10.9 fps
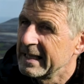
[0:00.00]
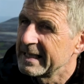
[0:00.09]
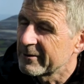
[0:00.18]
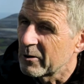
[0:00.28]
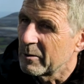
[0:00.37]

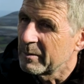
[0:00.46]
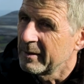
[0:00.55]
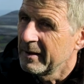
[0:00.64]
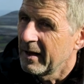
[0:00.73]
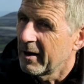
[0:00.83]
scrub
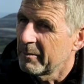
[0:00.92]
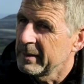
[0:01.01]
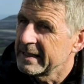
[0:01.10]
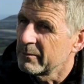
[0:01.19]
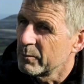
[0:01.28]
or
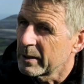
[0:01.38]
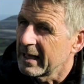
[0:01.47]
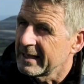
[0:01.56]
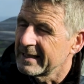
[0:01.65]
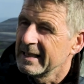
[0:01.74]
piece of
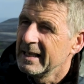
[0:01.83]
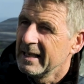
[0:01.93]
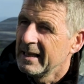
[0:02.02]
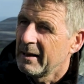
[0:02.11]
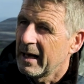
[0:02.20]
woodland.
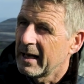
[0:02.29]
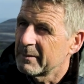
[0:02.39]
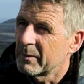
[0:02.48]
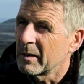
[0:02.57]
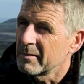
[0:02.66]

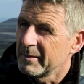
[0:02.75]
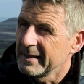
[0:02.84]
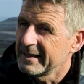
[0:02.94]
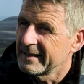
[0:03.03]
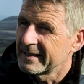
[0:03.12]
The problem
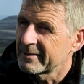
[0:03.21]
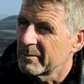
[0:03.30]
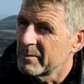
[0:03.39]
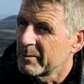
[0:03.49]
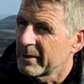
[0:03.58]
is
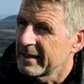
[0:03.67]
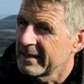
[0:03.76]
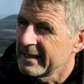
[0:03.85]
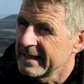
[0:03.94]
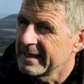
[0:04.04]
scrub and
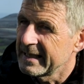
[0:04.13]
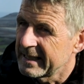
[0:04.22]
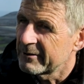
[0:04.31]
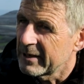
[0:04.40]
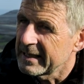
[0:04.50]
woodland isn't
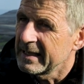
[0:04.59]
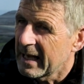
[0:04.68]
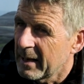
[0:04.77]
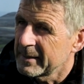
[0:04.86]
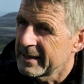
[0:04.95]
as threatened a
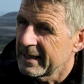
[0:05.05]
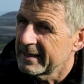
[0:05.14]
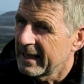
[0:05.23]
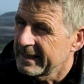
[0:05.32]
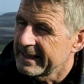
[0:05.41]

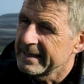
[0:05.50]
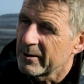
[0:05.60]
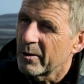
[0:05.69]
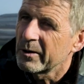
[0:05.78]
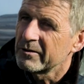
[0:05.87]
habitat as these
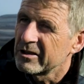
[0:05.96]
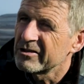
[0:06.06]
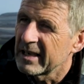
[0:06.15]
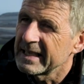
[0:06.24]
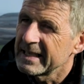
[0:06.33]
orchid-rich
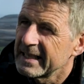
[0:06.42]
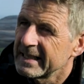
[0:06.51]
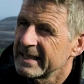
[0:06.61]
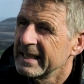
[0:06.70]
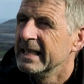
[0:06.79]

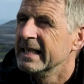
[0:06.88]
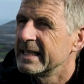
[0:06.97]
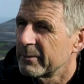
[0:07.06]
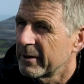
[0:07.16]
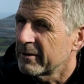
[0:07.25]
grasslands.
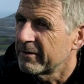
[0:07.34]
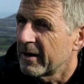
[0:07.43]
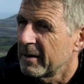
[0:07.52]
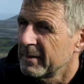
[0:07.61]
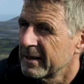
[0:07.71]
So without
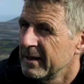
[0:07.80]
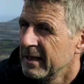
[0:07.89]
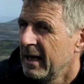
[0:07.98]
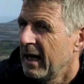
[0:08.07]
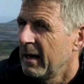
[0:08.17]
farming,
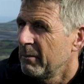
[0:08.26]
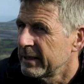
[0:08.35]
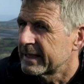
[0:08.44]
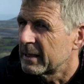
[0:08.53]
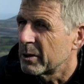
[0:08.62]

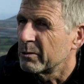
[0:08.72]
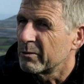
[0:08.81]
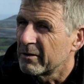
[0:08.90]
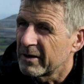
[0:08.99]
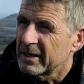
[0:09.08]
most of the Burren
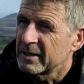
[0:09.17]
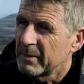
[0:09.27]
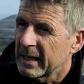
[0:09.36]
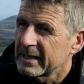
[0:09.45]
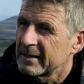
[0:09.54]
revert
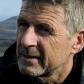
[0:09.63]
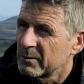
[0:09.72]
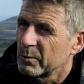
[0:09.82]
back to the